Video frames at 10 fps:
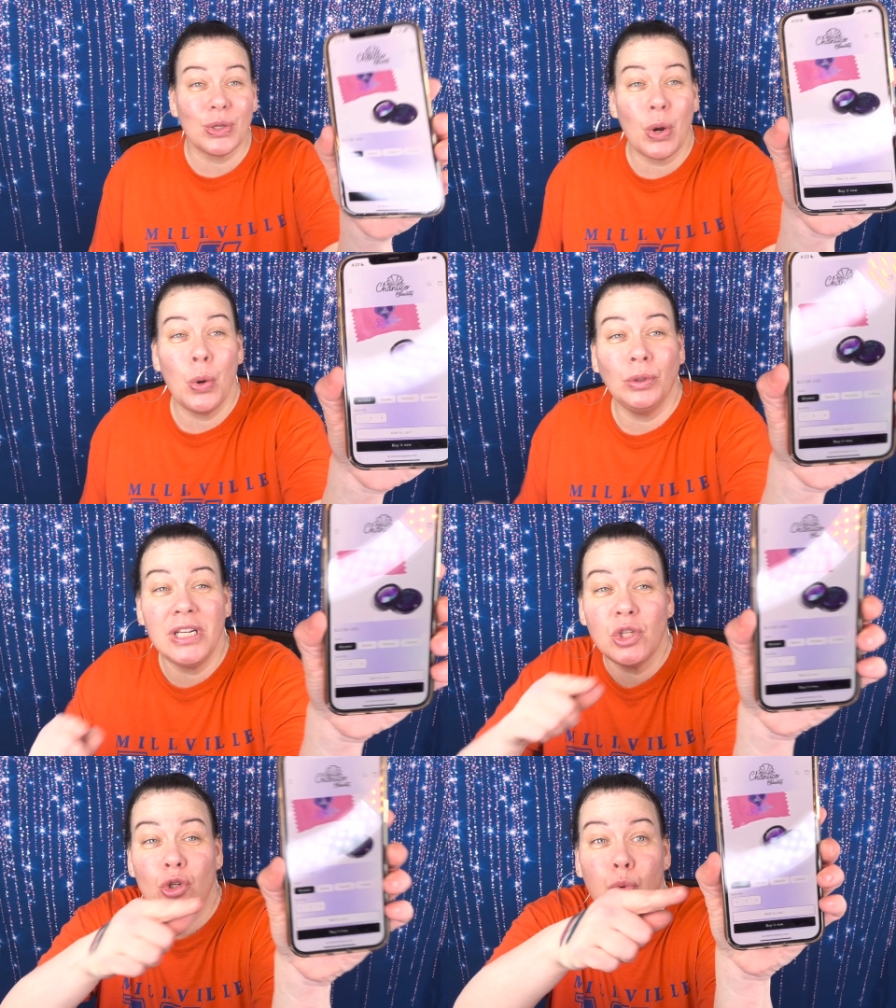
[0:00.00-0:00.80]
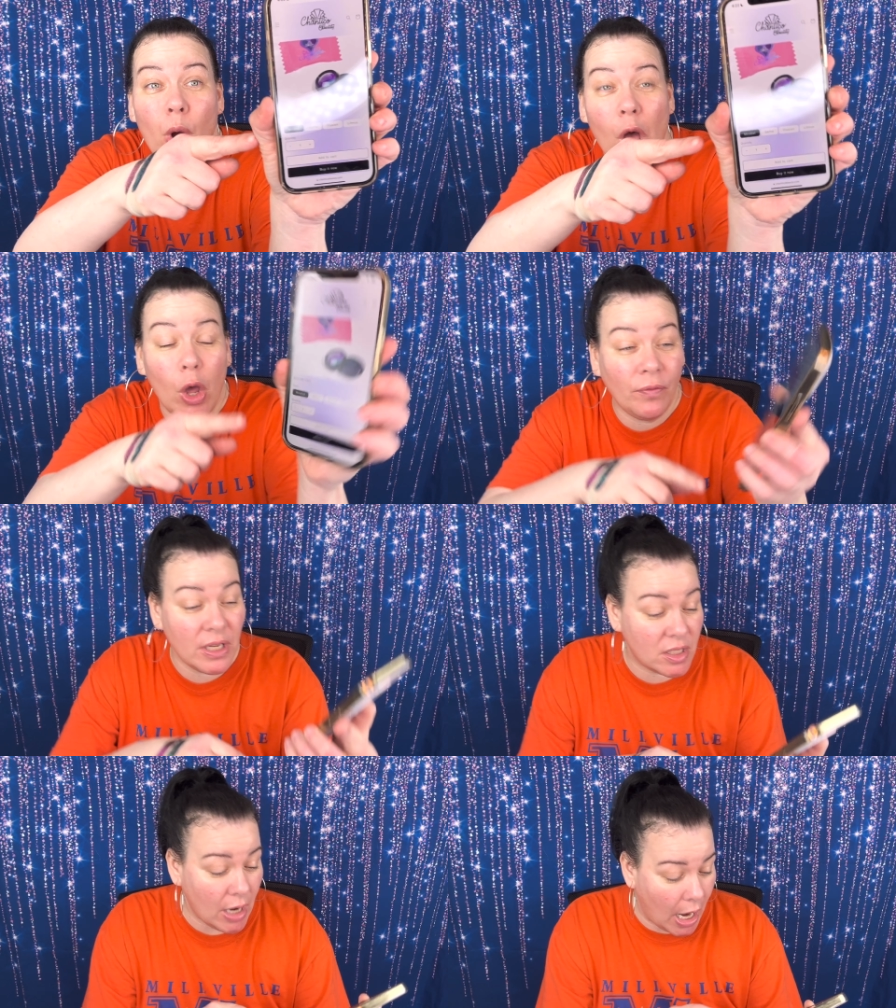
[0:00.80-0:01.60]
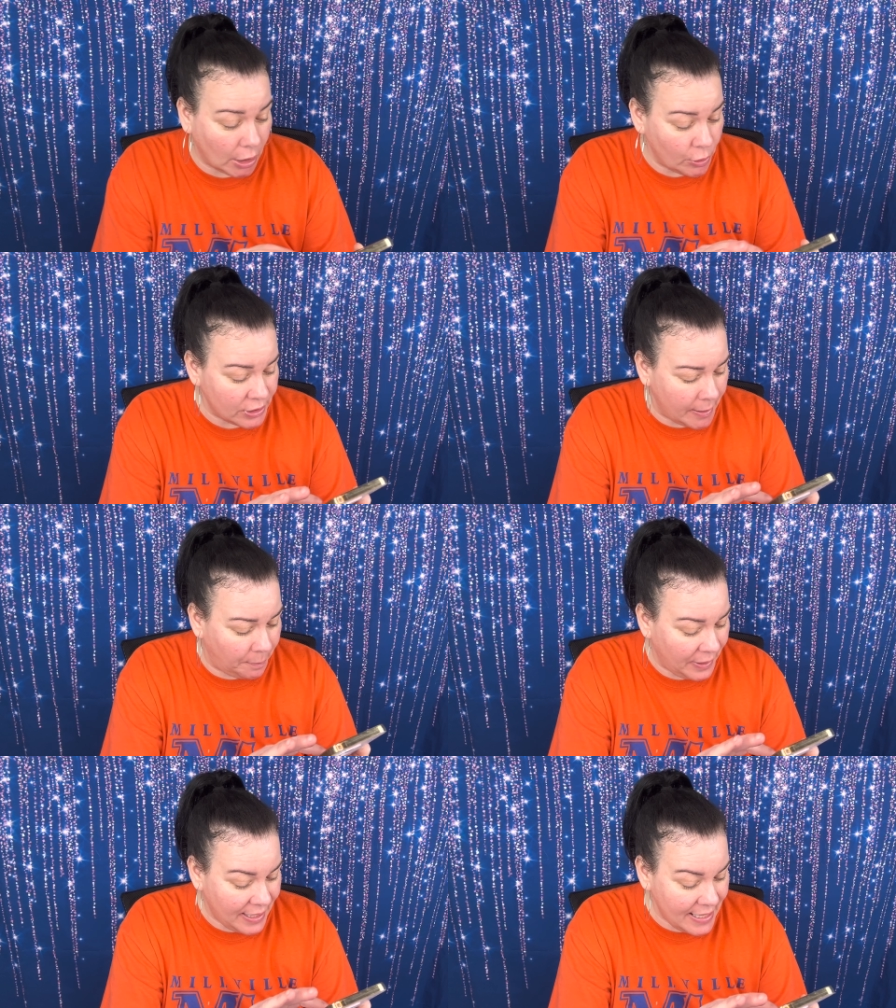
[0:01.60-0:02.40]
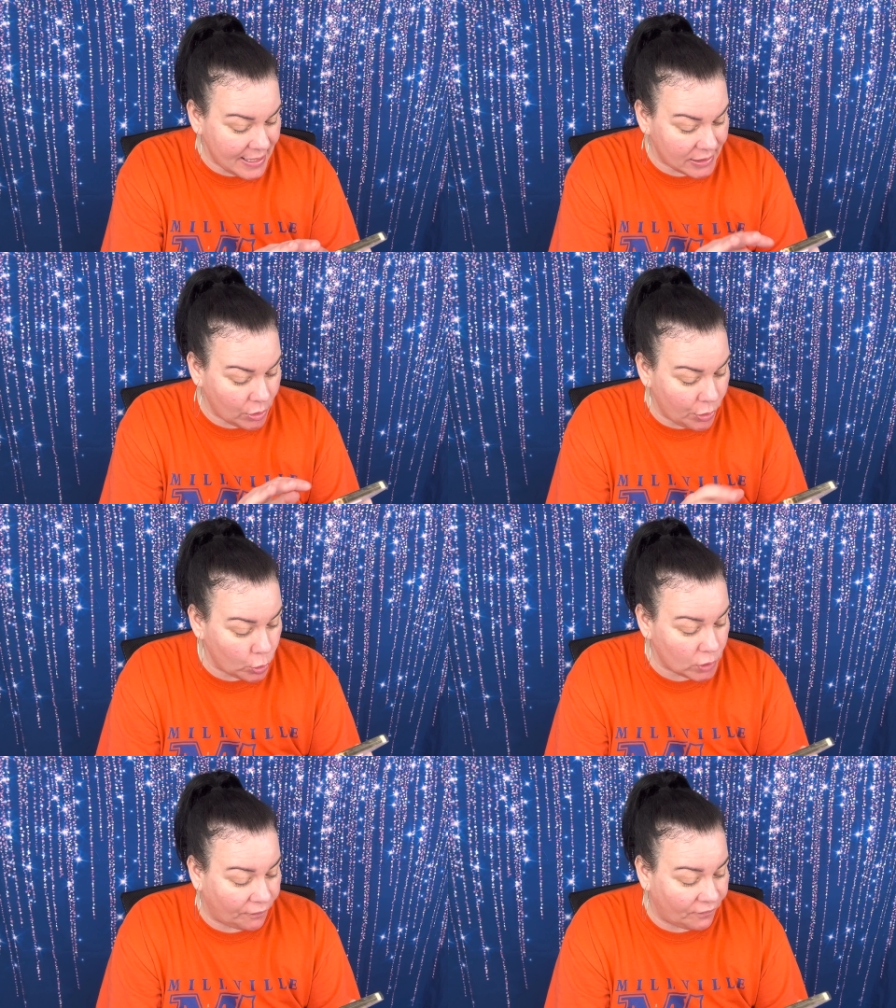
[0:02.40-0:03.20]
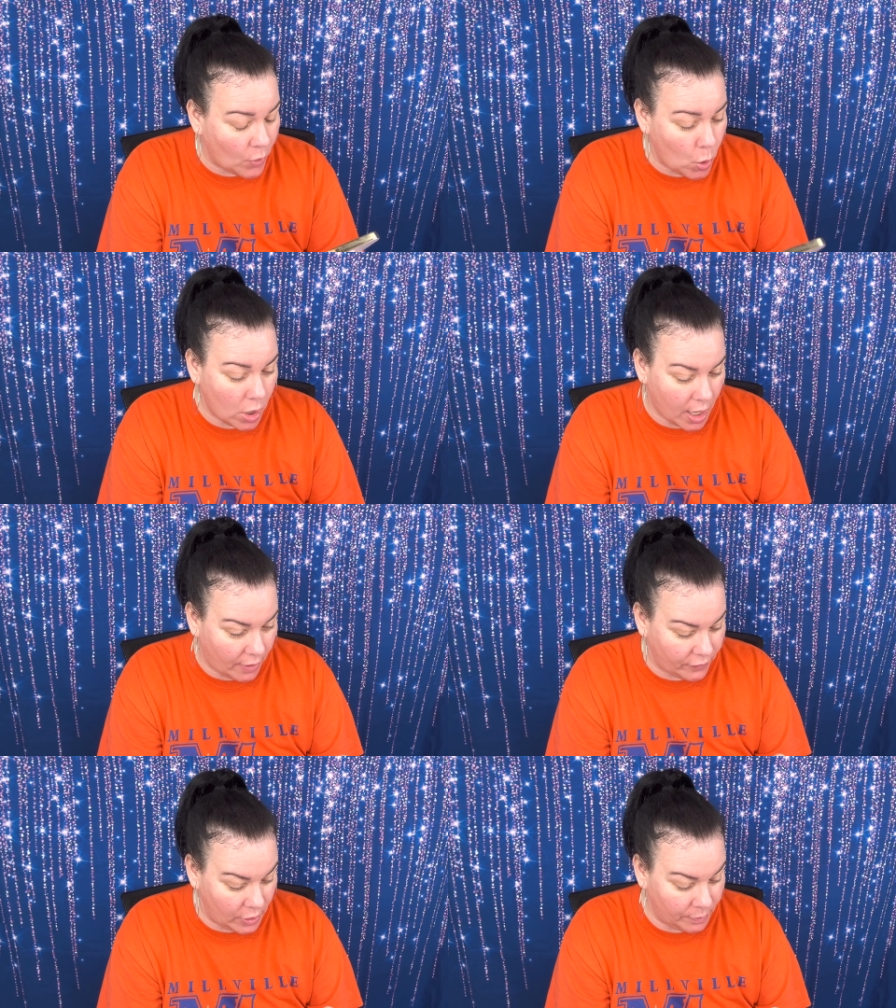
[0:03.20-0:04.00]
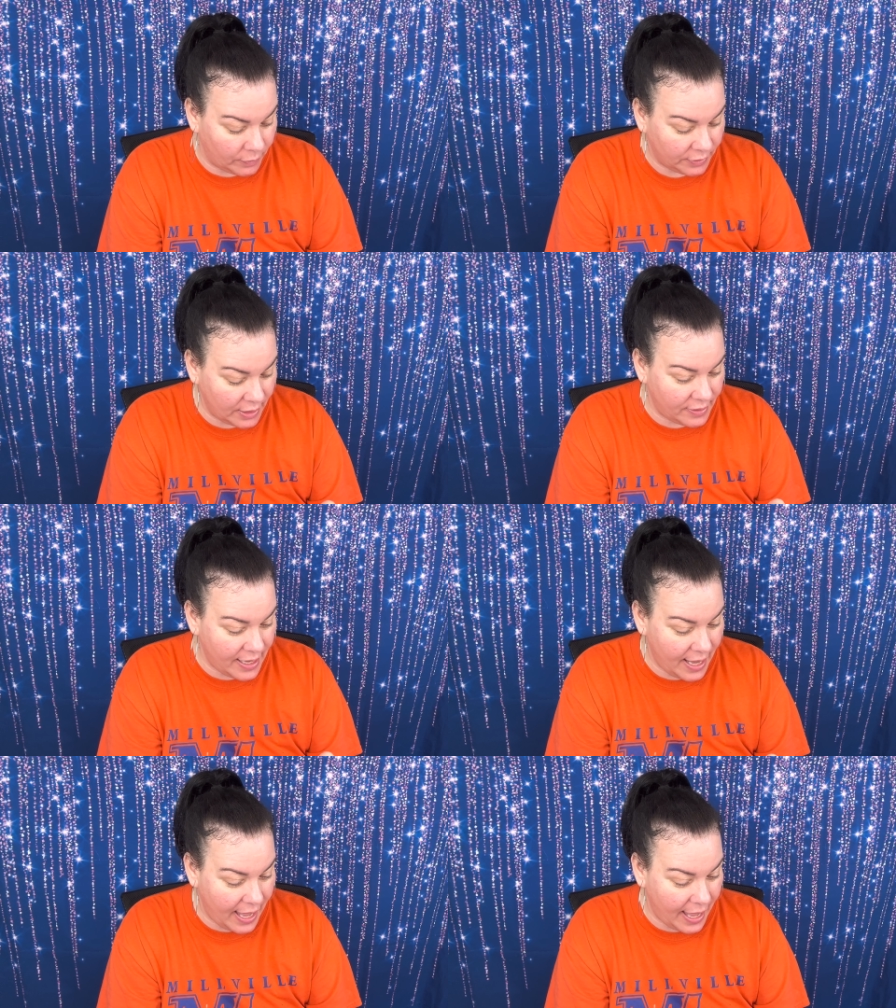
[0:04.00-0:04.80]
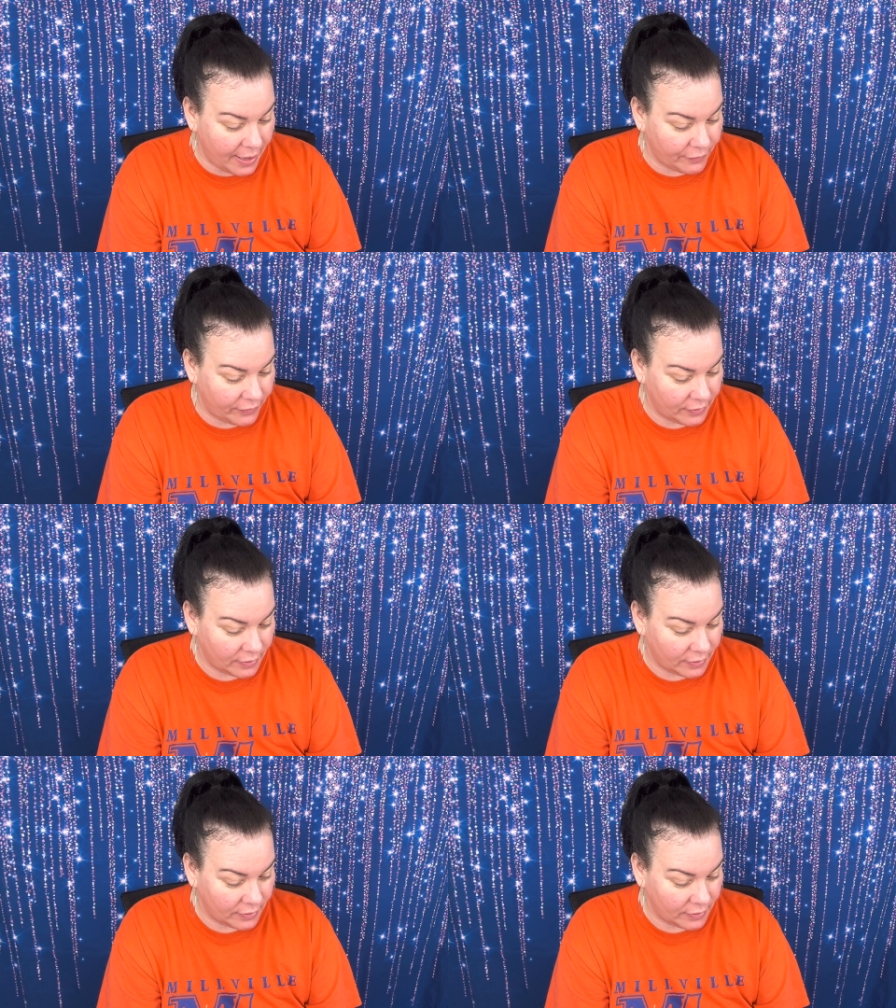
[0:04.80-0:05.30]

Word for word: they're only $12 a piece. So there's four of them that they have.